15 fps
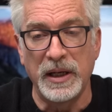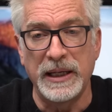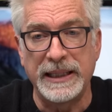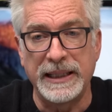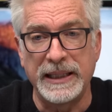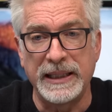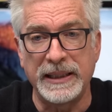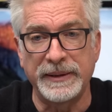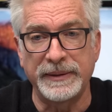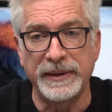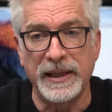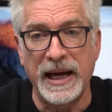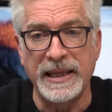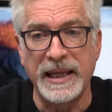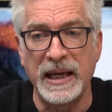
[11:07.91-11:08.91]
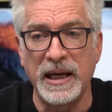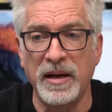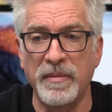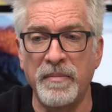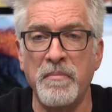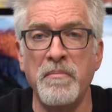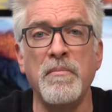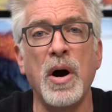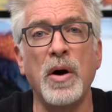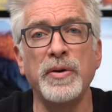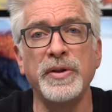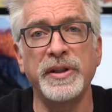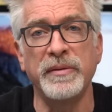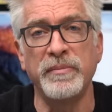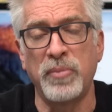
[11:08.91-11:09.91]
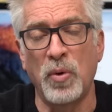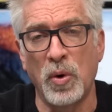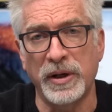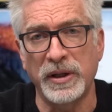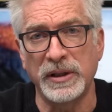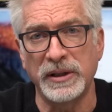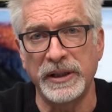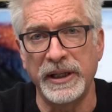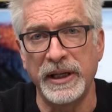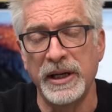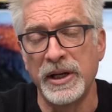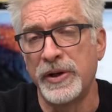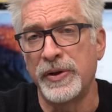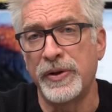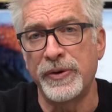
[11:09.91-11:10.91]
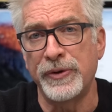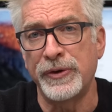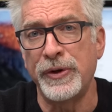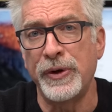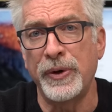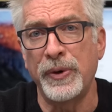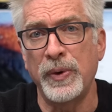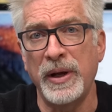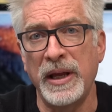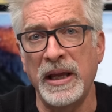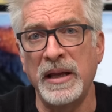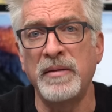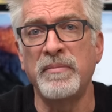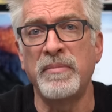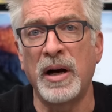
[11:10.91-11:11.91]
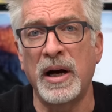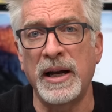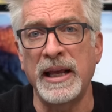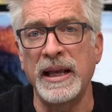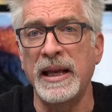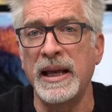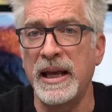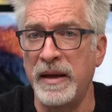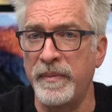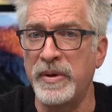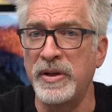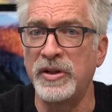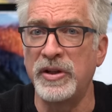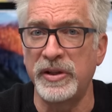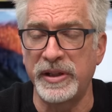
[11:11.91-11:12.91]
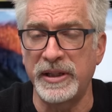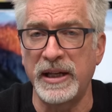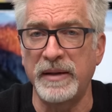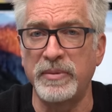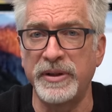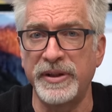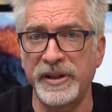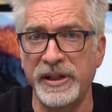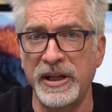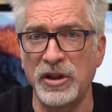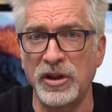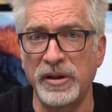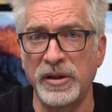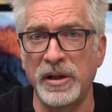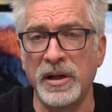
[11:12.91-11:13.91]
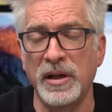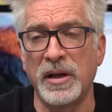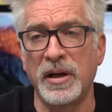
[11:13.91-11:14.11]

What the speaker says: I think most importantly, there's no in-body image stabilization,